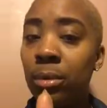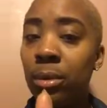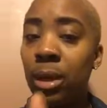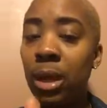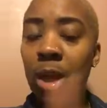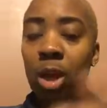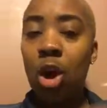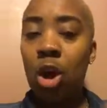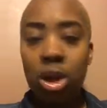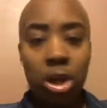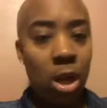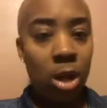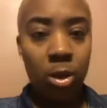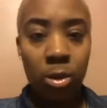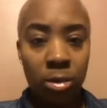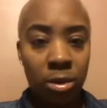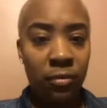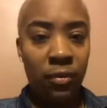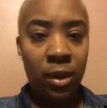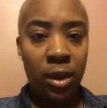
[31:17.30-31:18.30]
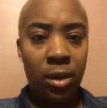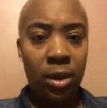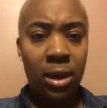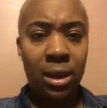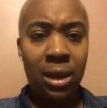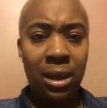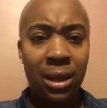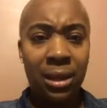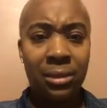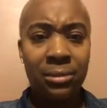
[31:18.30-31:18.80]
And all y'all do is fuck all
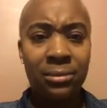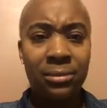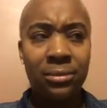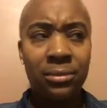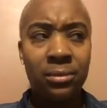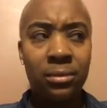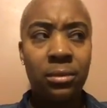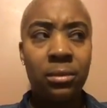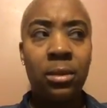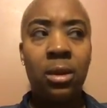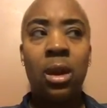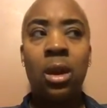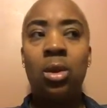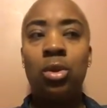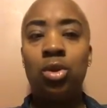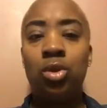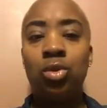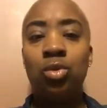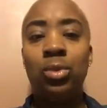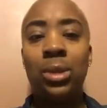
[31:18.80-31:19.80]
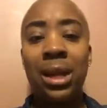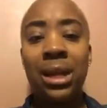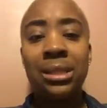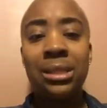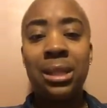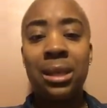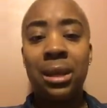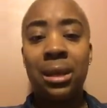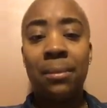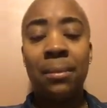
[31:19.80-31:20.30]
day. No, you lust
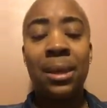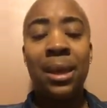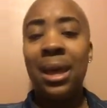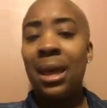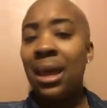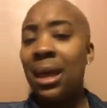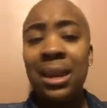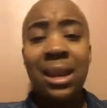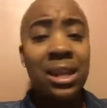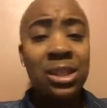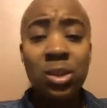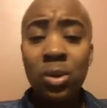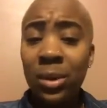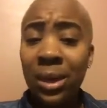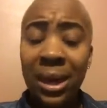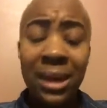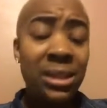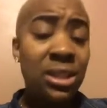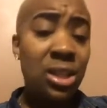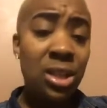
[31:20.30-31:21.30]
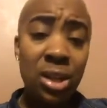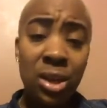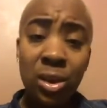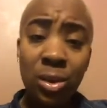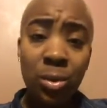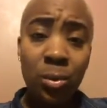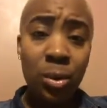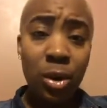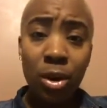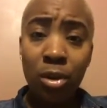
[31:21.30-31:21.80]
him. And that's okay
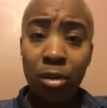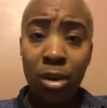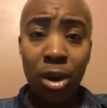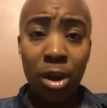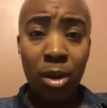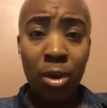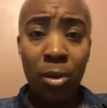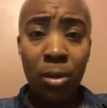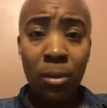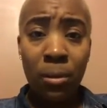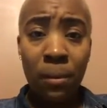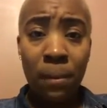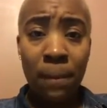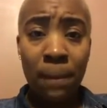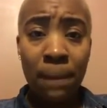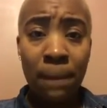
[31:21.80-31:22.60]
too. We're grown.